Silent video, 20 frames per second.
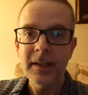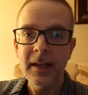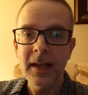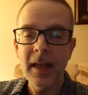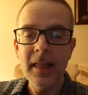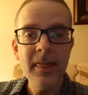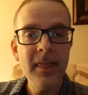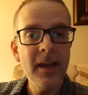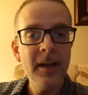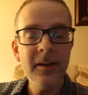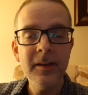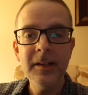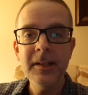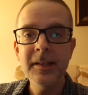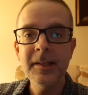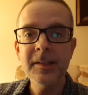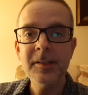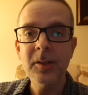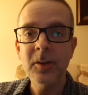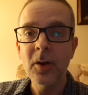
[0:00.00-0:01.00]
And there
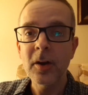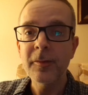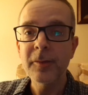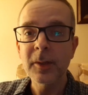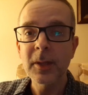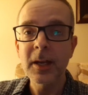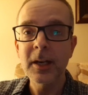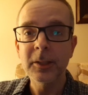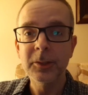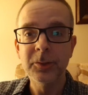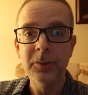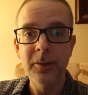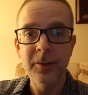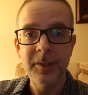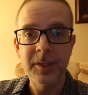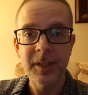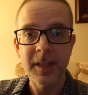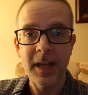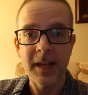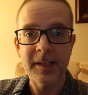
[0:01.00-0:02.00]
is an awful lot of truth
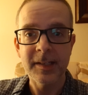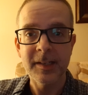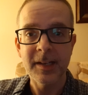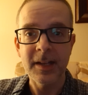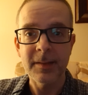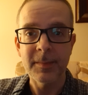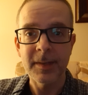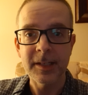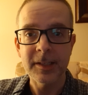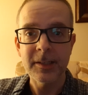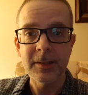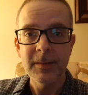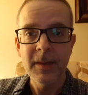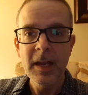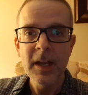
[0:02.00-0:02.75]
to that statement.